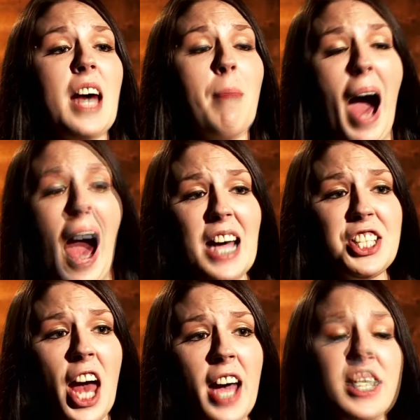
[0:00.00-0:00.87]
time I
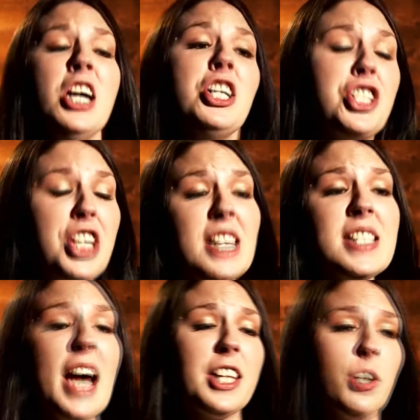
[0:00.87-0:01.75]
checked, she's
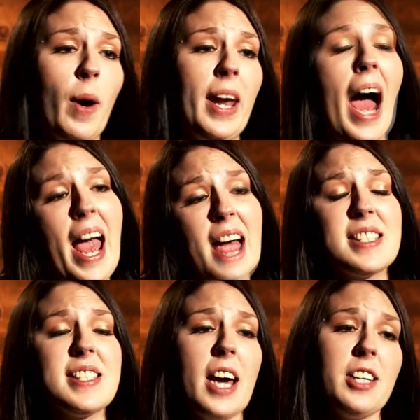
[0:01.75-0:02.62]
not the one I had
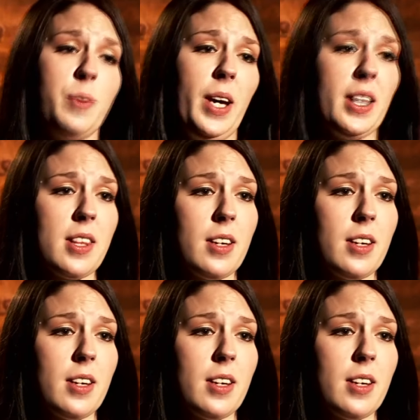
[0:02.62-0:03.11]
sex with.